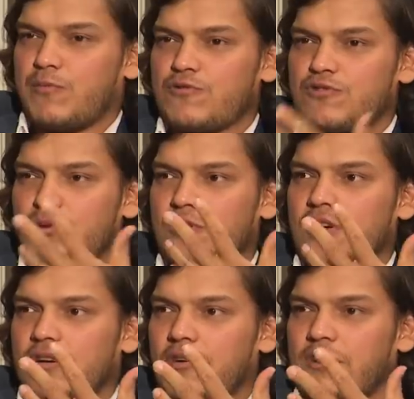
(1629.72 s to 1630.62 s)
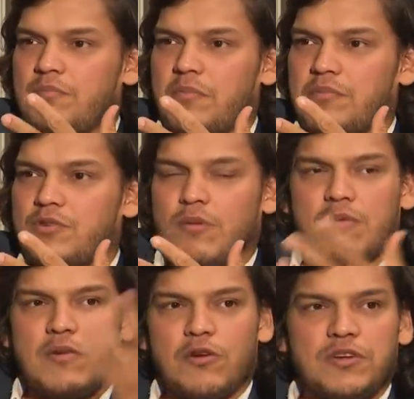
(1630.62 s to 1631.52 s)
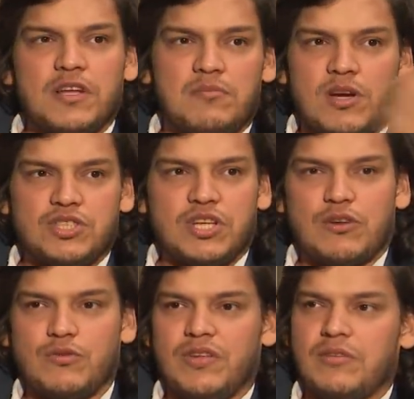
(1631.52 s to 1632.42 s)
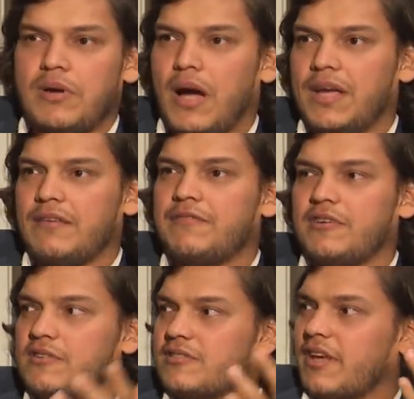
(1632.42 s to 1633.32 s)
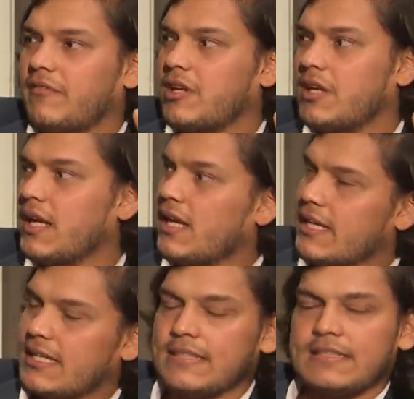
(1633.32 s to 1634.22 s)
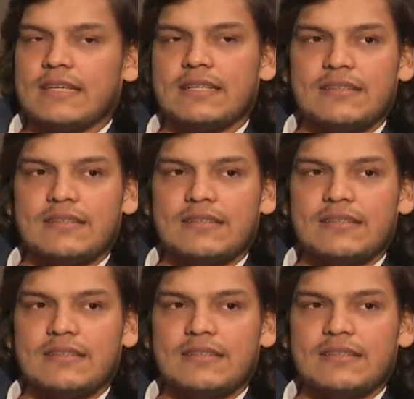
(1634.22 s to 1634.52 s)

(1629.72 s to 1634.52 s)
proposed to her on top of Mount Kilimanjaro. We hiked for seven days. And